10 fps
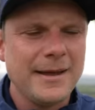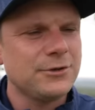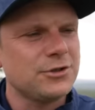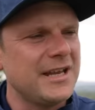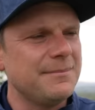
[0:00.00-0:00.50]
I
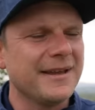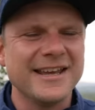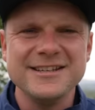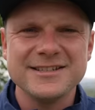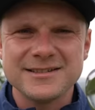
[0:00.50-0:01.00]
just need
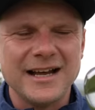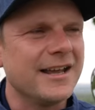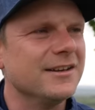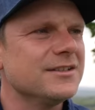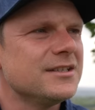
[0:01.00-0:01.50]
beginner's
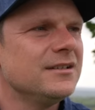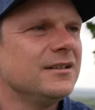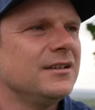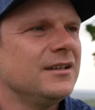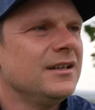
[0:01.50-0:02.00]
irons.
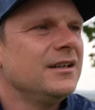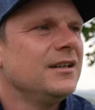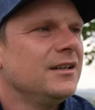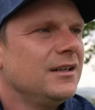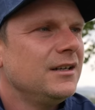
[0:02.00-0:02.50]

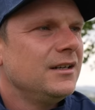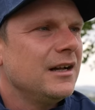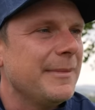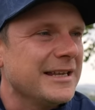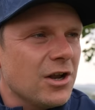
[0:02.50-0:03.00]

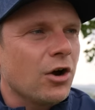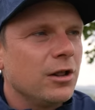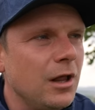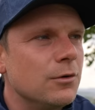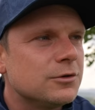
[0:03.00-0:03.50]
I mean, it's not
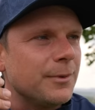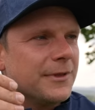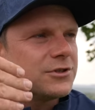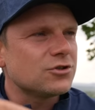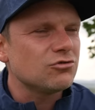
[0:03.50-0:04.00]
close, but
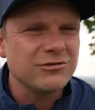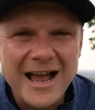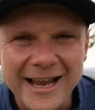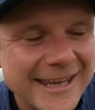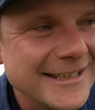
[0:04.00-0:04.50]
the
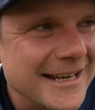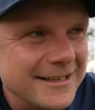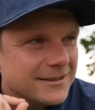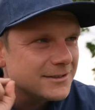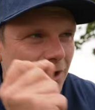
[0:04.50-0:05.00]
strike, it
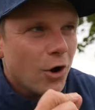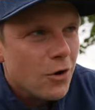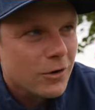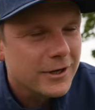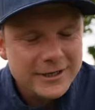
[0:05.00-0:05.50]
didn't
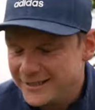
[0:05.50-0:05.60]
hook.